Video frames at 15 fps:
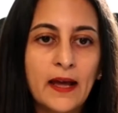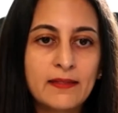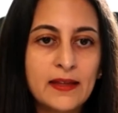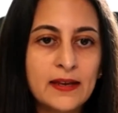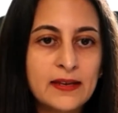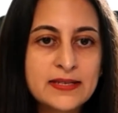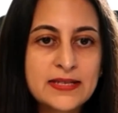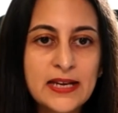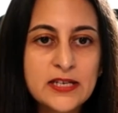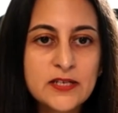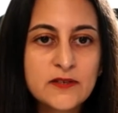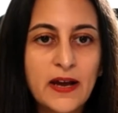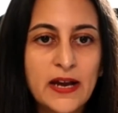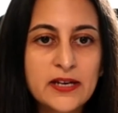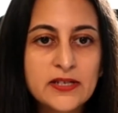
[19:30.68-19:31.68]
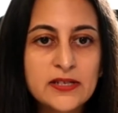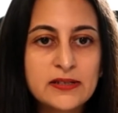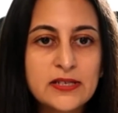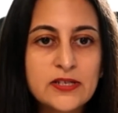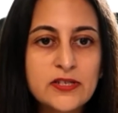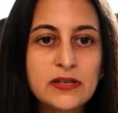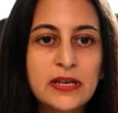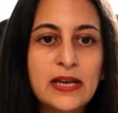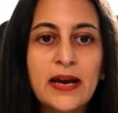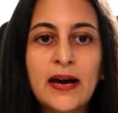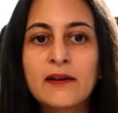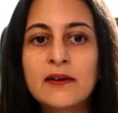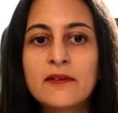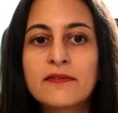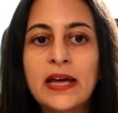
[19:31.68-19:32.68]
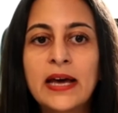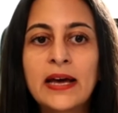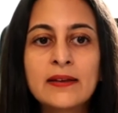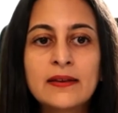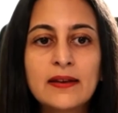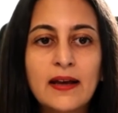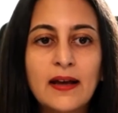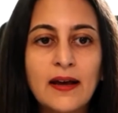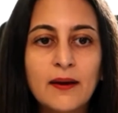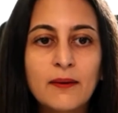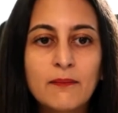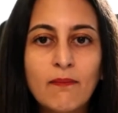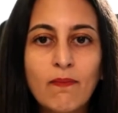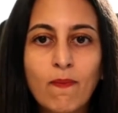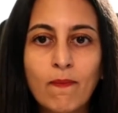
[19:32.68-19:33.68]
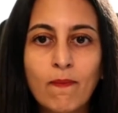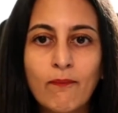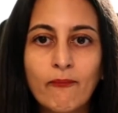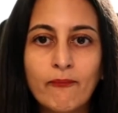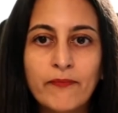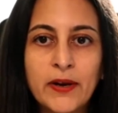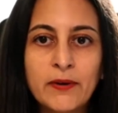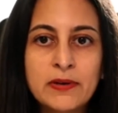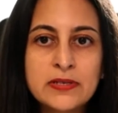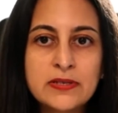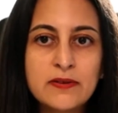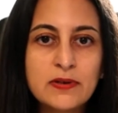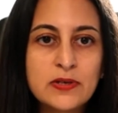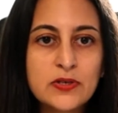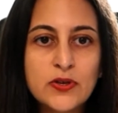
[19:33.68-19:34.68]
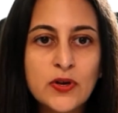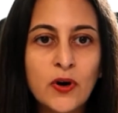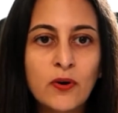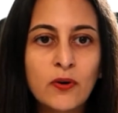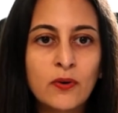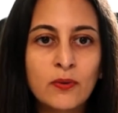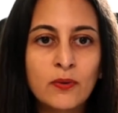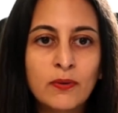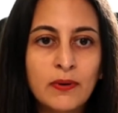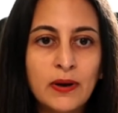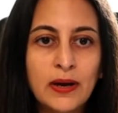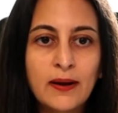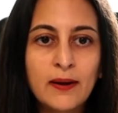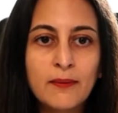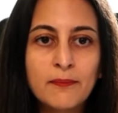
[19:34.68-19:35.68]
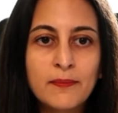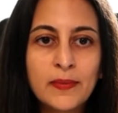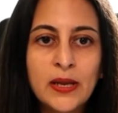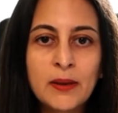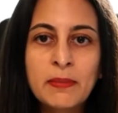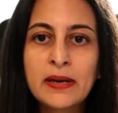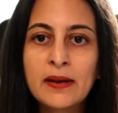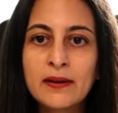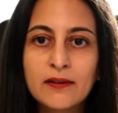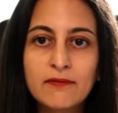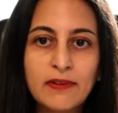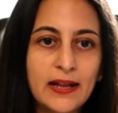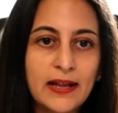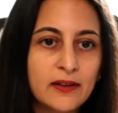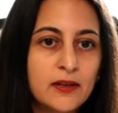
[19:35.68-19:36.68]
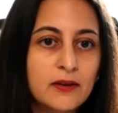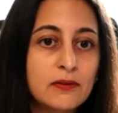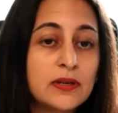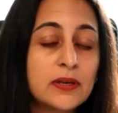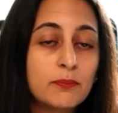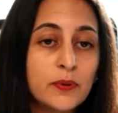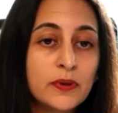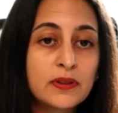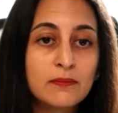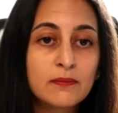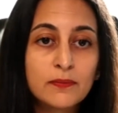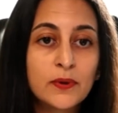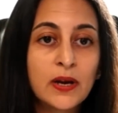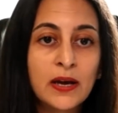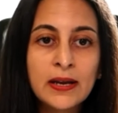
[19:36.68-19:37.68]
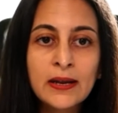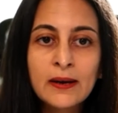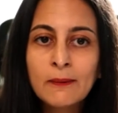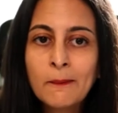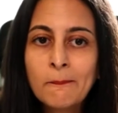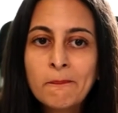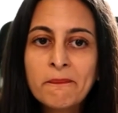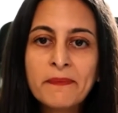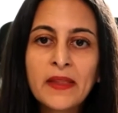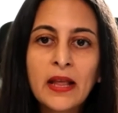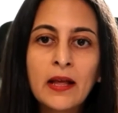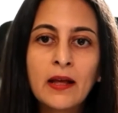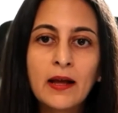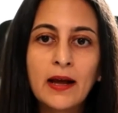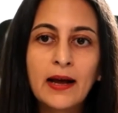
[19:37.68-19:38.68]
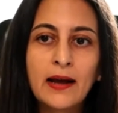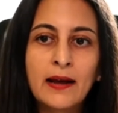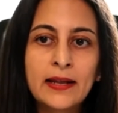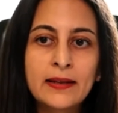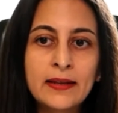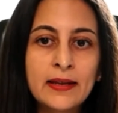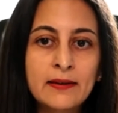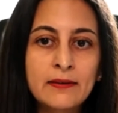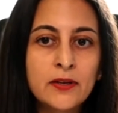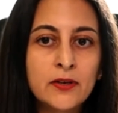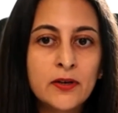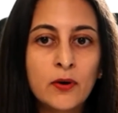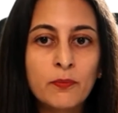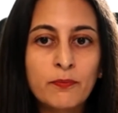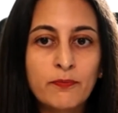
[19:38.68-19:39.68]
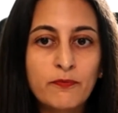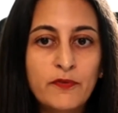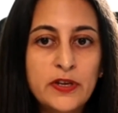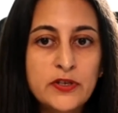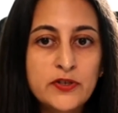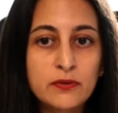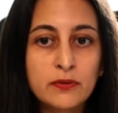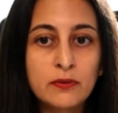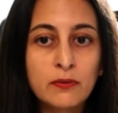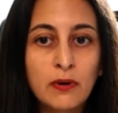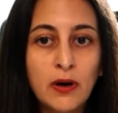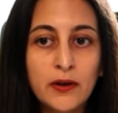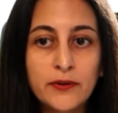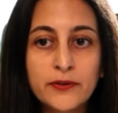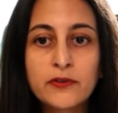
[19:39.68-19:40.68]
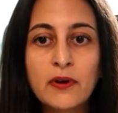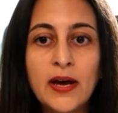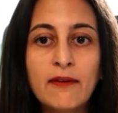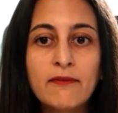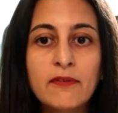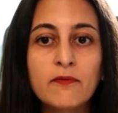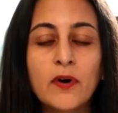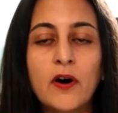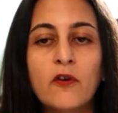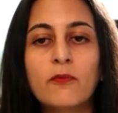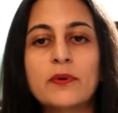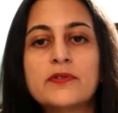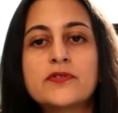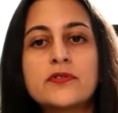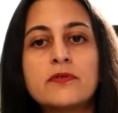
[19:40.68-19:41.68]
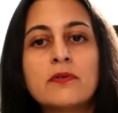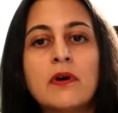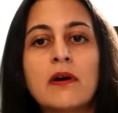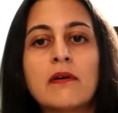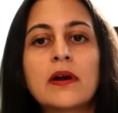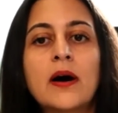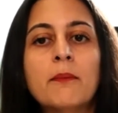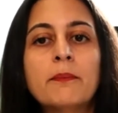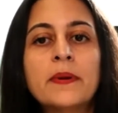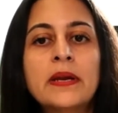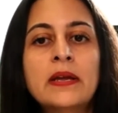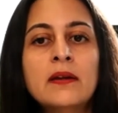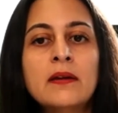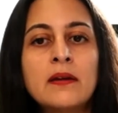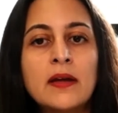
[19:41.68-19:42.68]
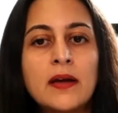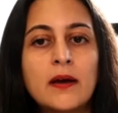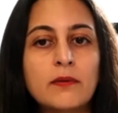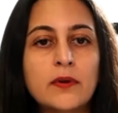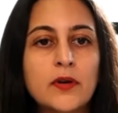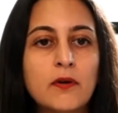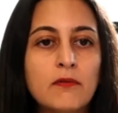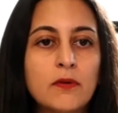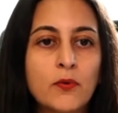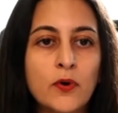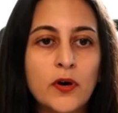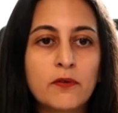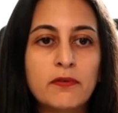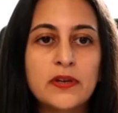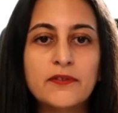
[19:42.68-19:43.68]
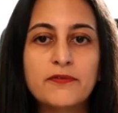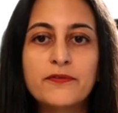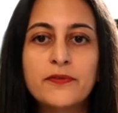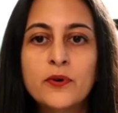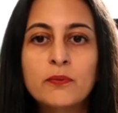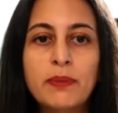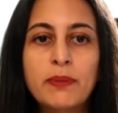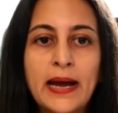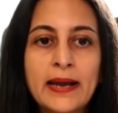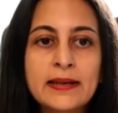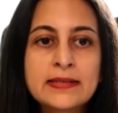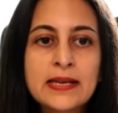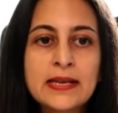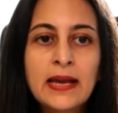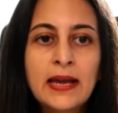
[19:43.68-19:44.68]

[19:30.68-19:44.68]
think the satisfaction that you get out of that, there is no limit on the value you can put on it. And then, you know, we do also have involvements through our company. You know, we work with the food banks.